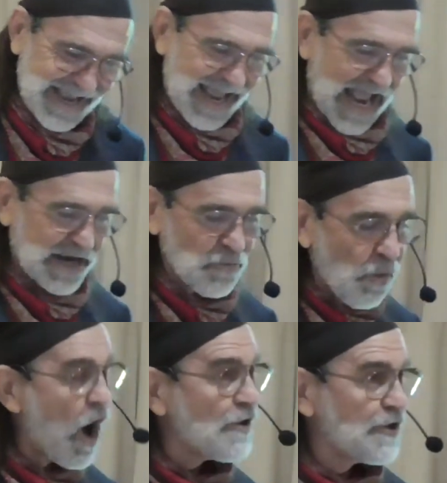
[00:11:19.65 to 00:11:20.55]
and
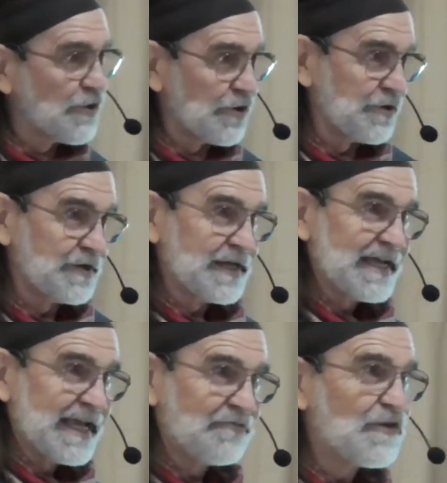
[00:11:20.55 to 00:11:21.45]
wonder
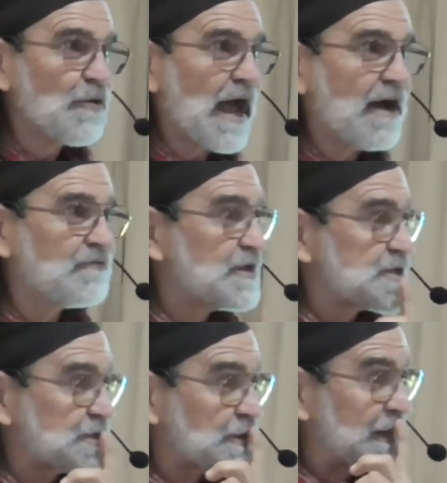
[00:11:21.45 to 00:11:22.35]
if you have the
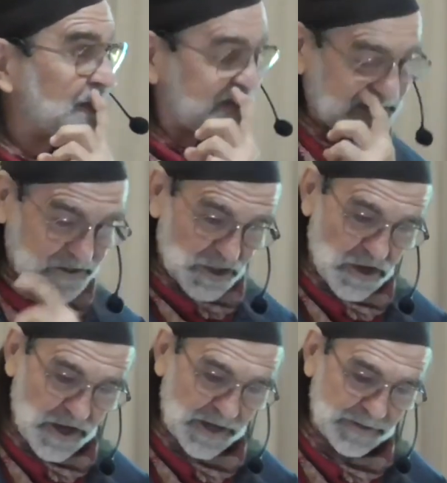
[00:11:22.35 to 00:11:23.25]
strength to
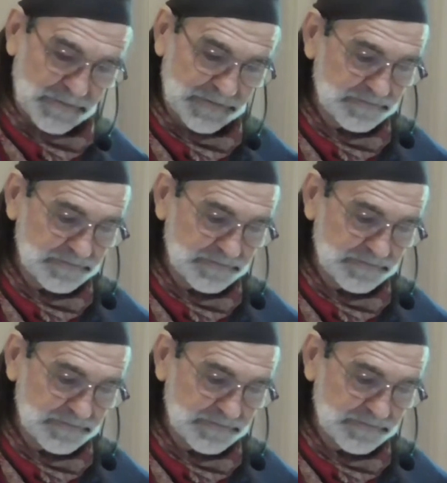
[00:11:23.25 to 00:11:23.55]
climb.